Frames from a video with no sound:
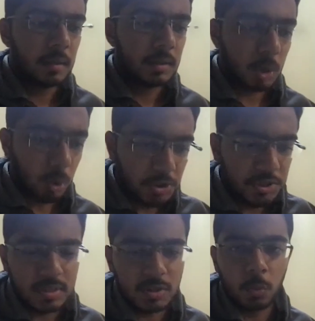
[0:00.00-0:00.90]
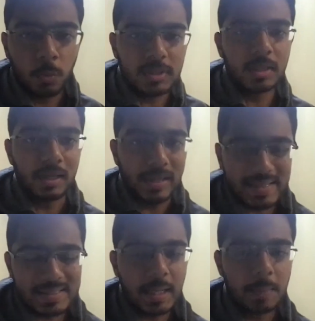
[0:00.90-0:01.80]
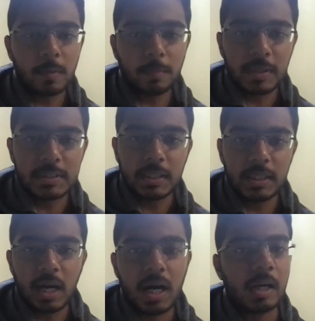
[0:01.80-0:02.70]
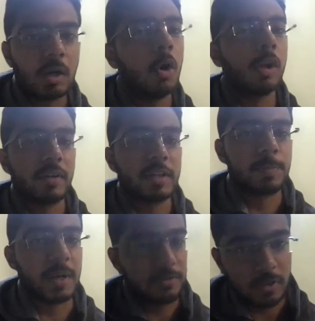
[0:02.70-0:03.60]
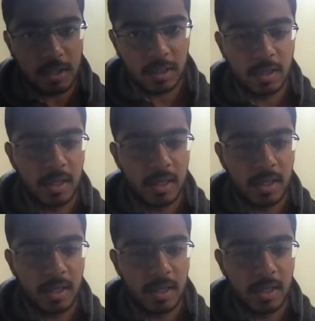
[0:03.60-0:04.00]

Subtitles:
solutions with less time complexity are always preferred,